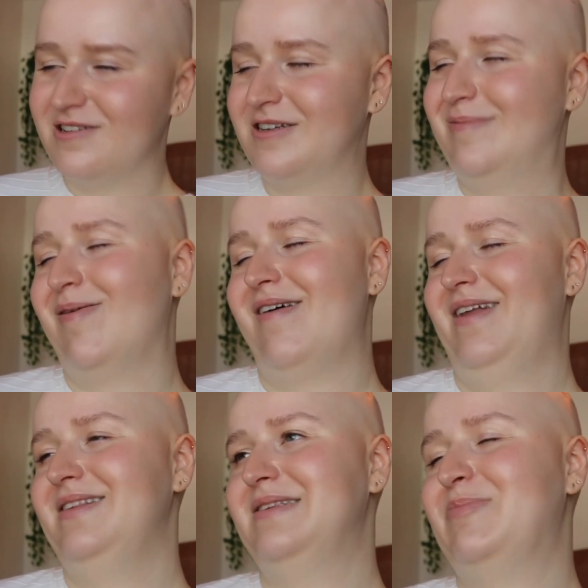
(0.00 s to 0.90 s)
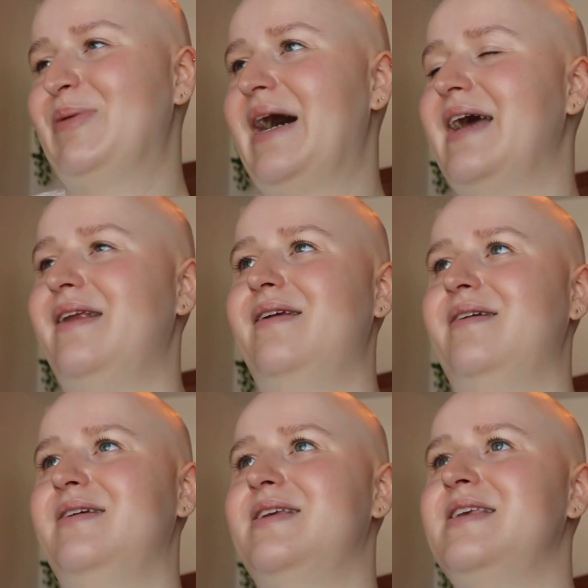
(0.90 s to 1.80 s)
response, but
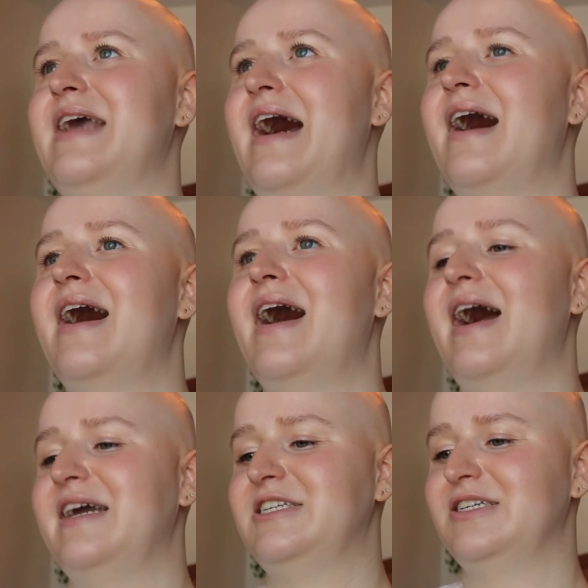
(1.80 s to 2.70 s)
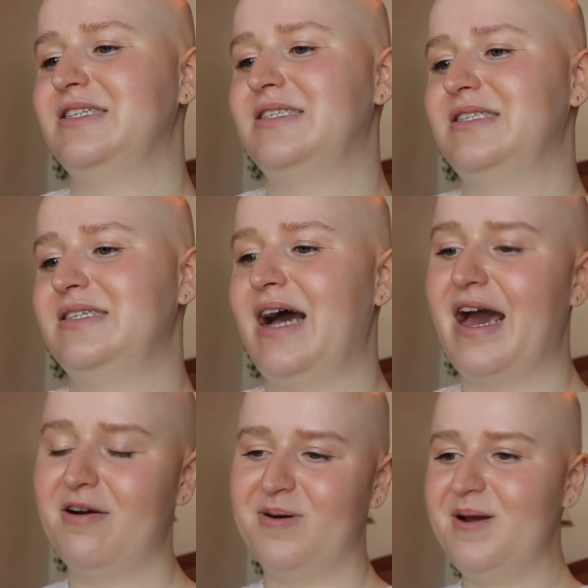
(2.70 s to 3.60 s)
yeah, I just,
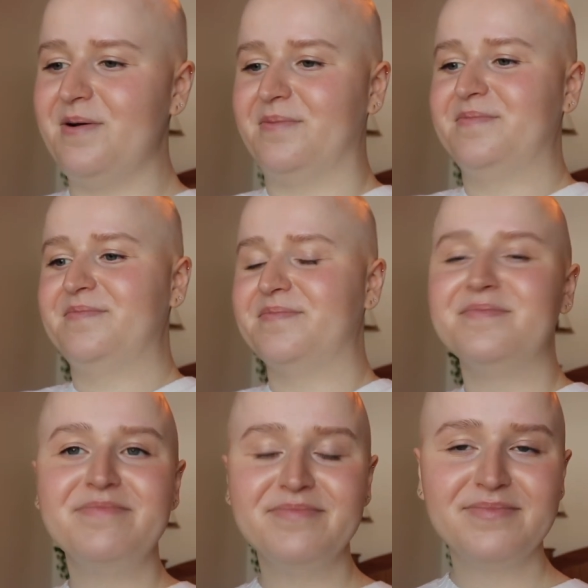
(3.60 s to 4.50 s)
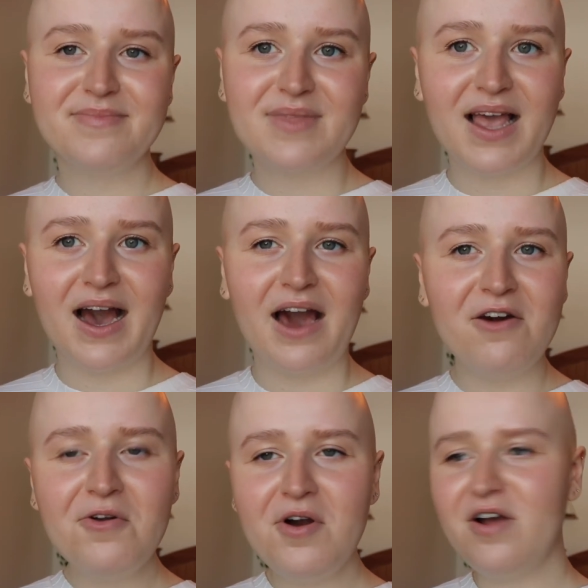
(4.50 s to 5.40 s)
I don't know. I
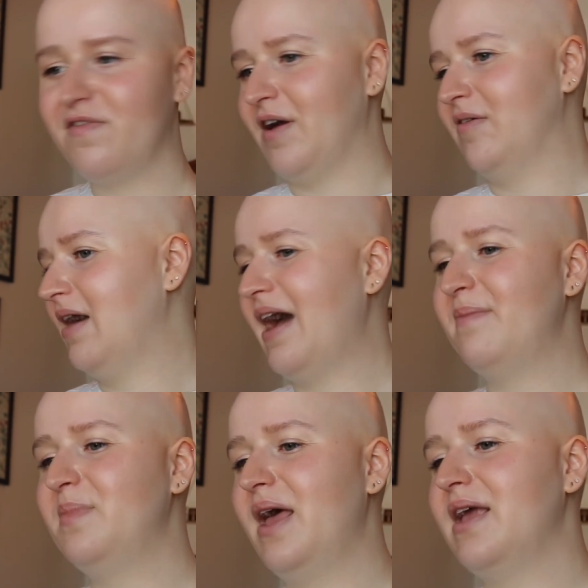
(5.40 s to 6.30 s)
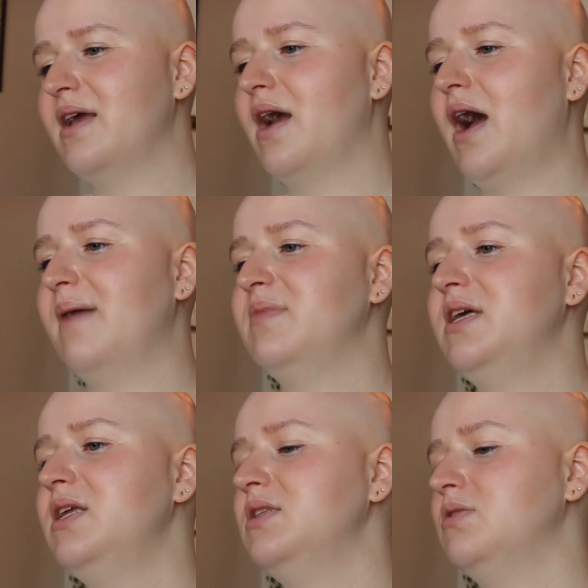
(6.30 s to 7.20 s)
don't know how I feel. I'm like, I'm
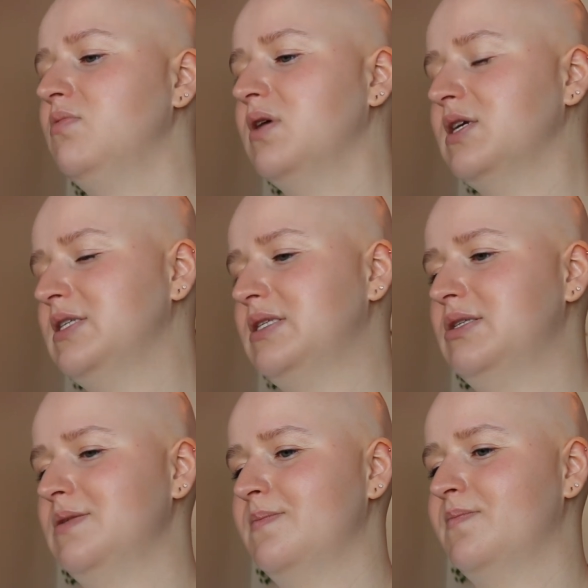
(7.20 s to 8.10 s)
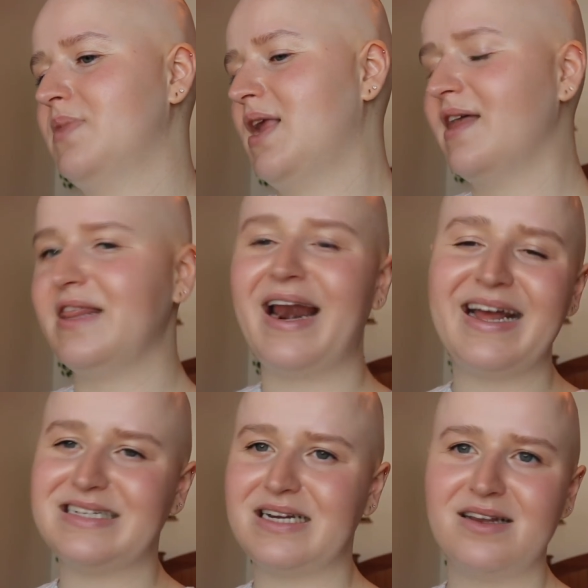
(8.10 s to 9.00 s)
leaning towards that
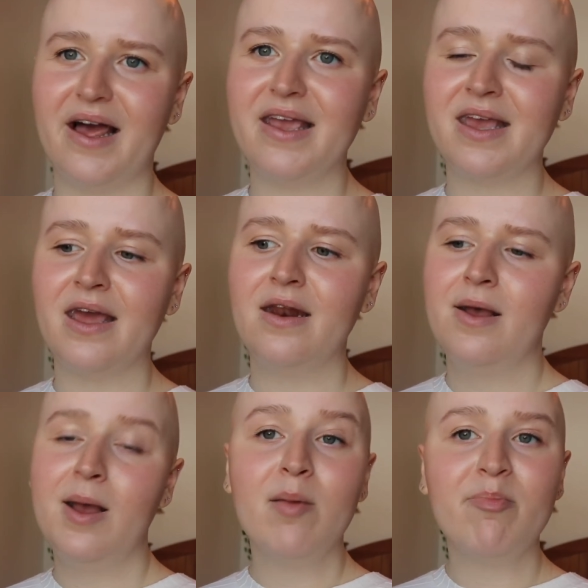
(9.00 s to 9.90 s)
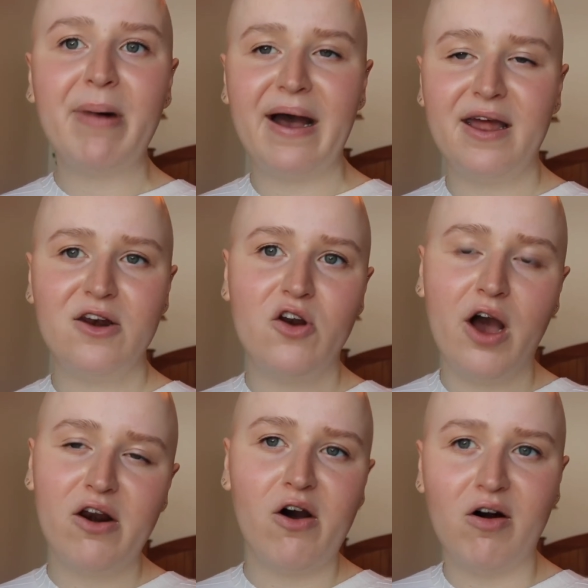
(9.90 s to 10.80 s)
I didn't like it, but
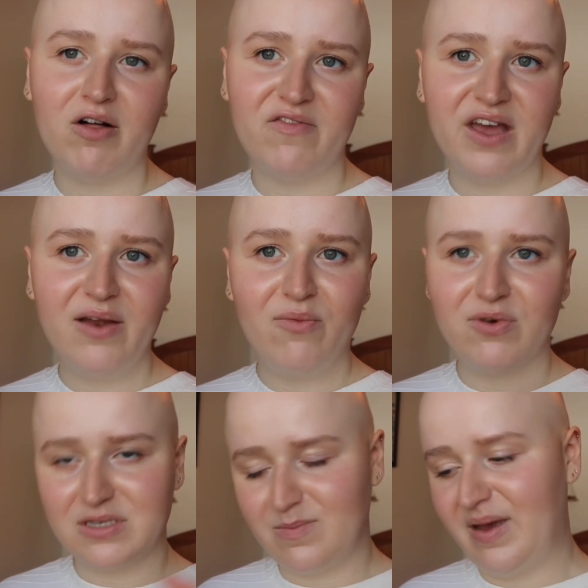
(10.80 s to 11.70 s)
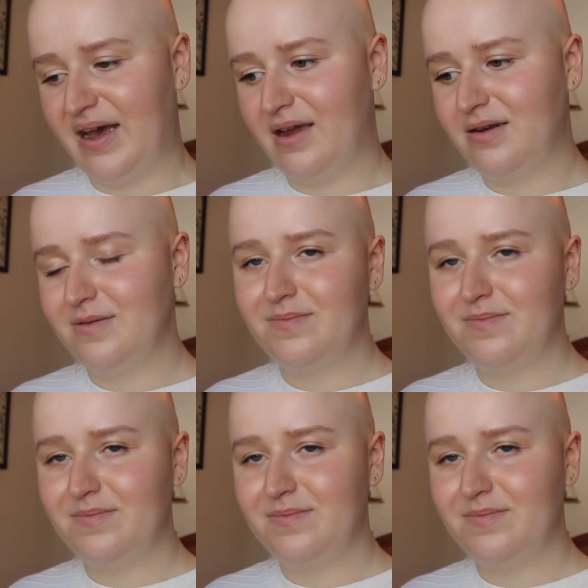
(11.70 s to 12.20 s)
not all of it was bad.